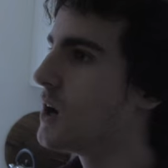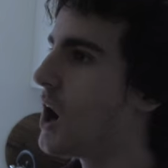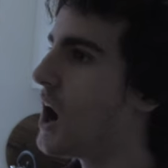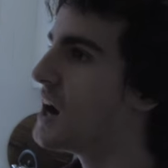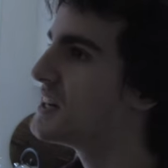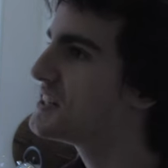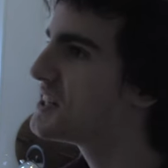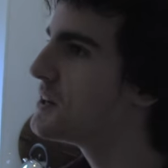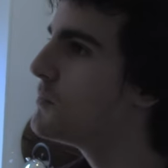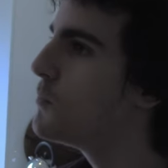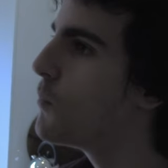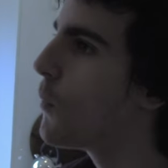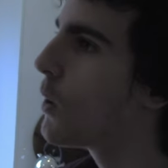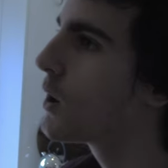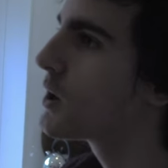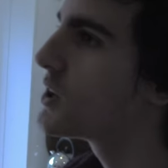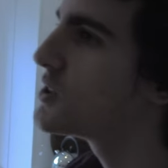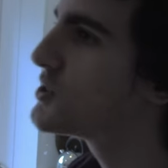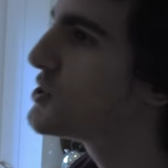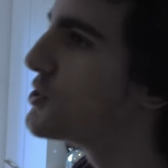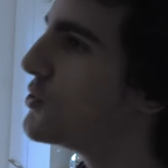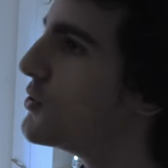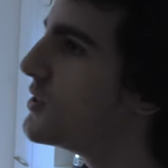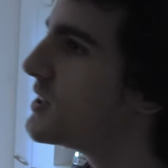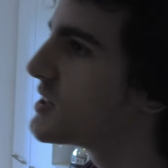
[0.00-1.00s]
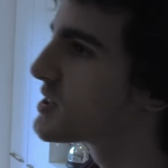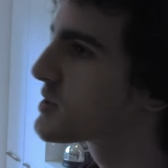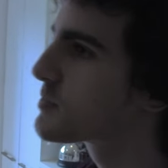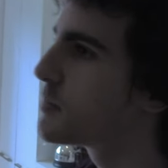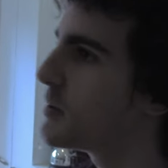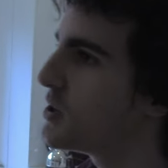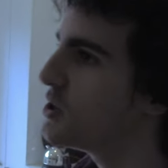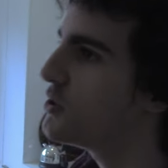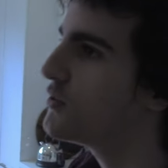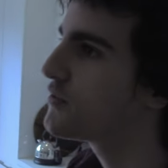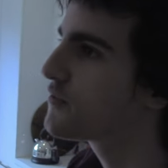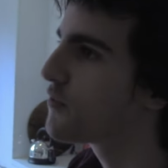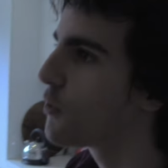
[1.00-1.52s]
I didn't want to do this,
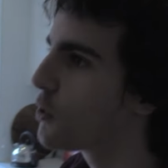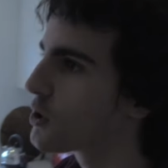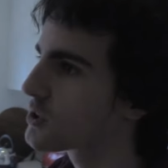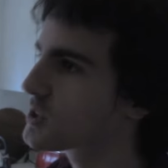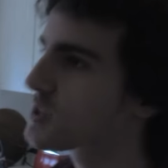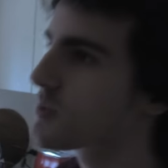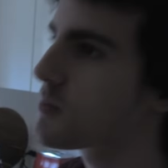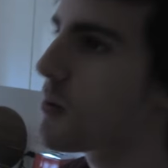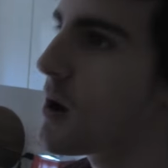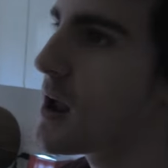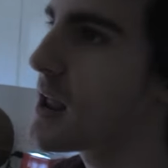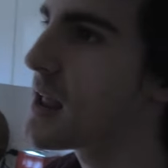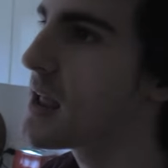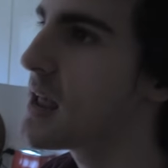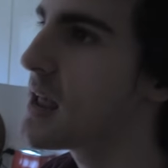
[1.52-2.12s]
but you forced my